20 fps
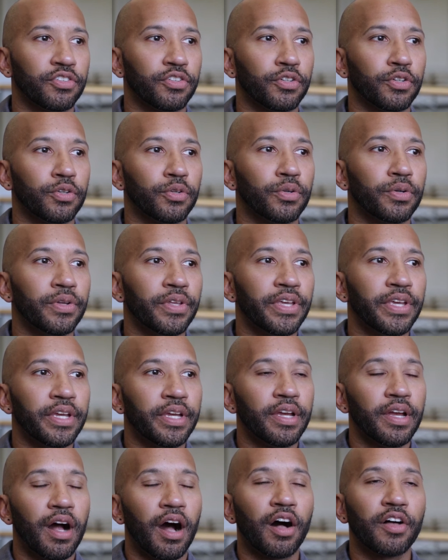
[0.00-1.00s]
to
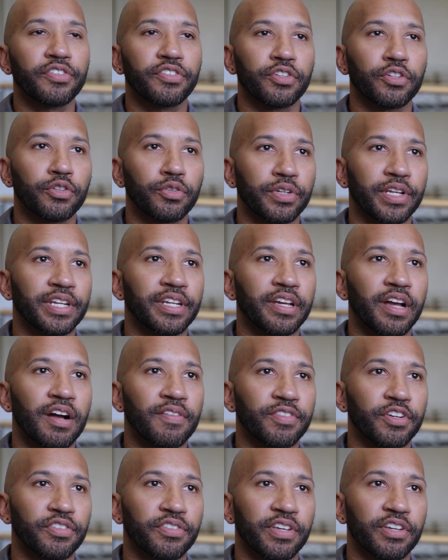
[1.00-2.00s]
also create a
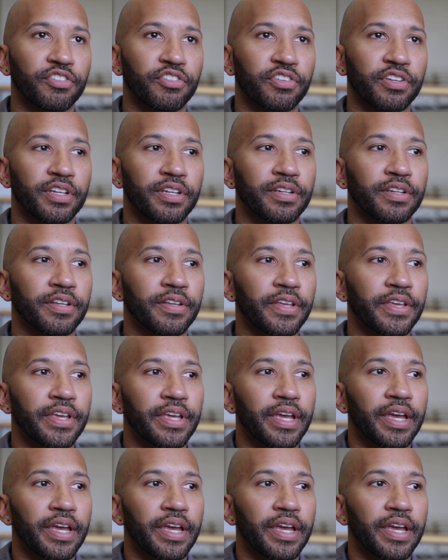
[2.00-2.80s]
conversation